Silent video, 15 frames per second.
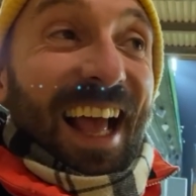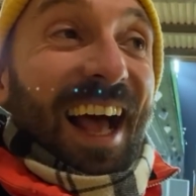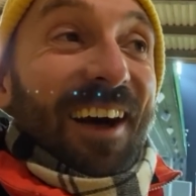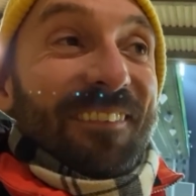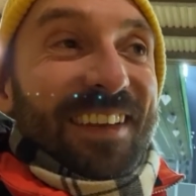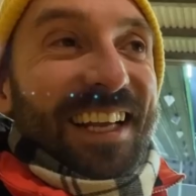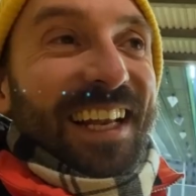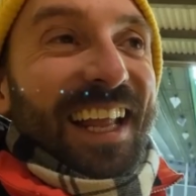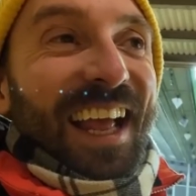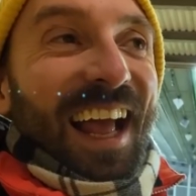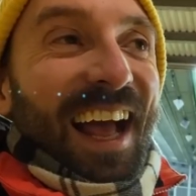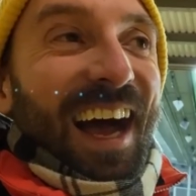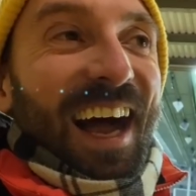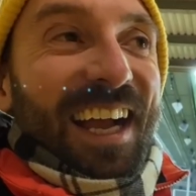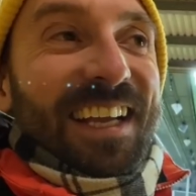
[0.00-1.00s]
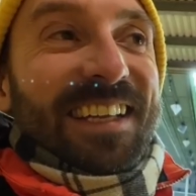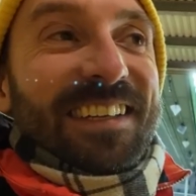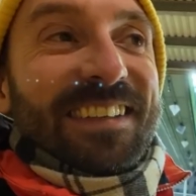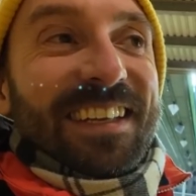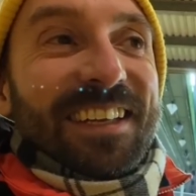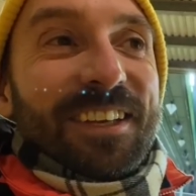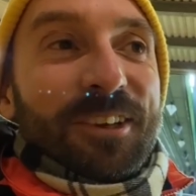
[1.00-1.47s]
I mean, I
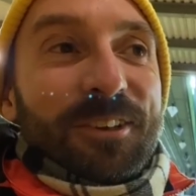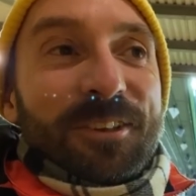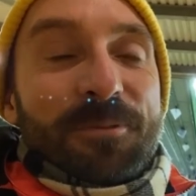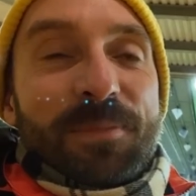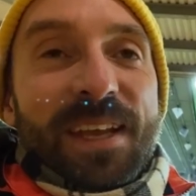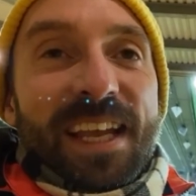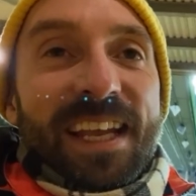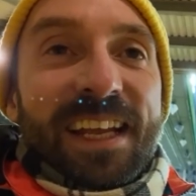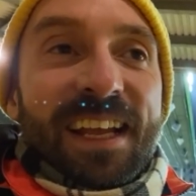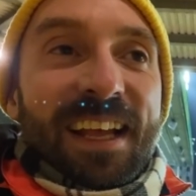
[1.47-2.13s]
continue to be